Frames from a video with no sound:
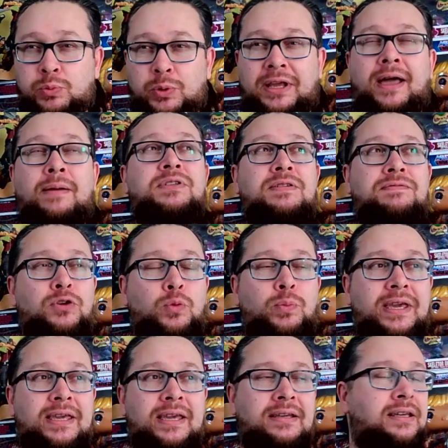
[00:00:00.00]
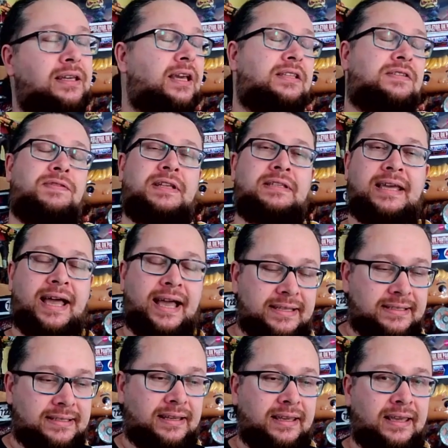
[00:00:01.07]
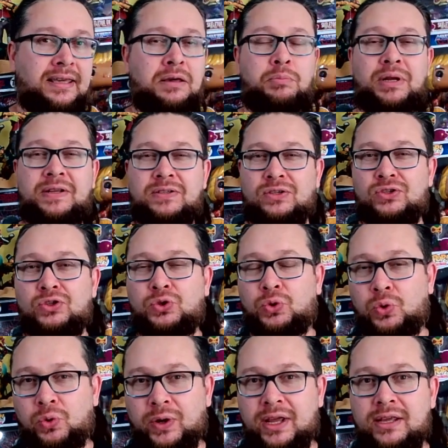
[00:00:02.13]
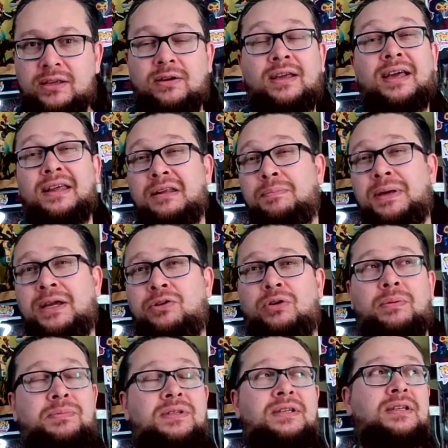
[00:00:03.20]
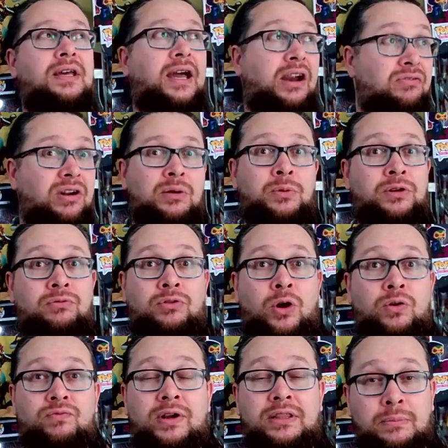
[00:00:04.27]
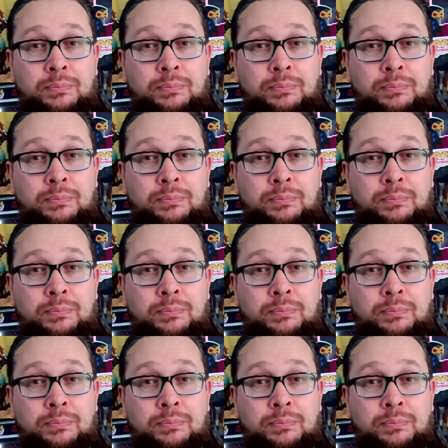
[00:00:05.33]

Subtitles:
when it comes to filmmaking, it's fantastic. But as a story, you're gonna be gripped. I really want to go and read the